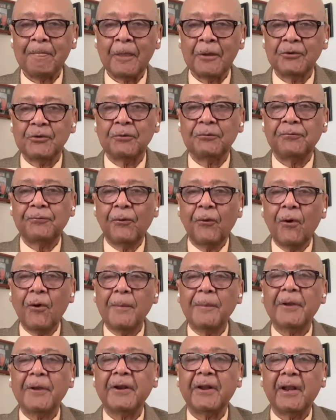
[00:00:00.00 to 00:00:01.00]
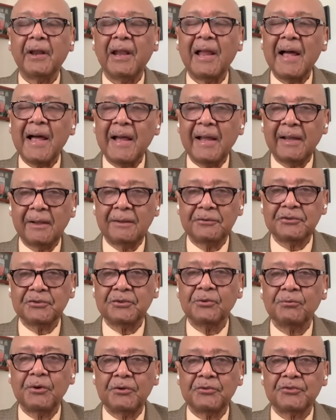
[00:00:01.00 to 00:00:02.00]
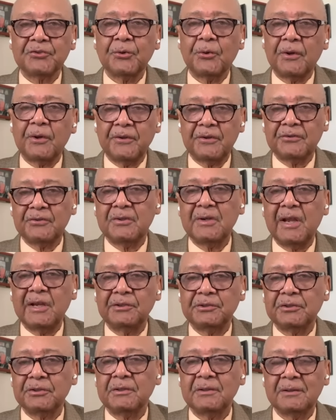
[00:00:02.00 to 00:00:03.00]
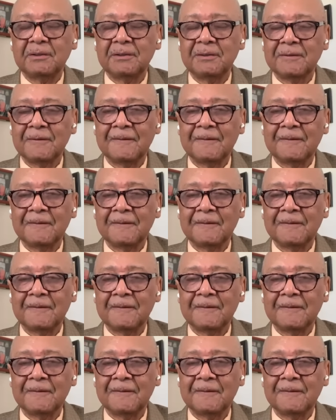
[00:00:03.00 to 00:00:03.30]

to form an alliance to restore this nation.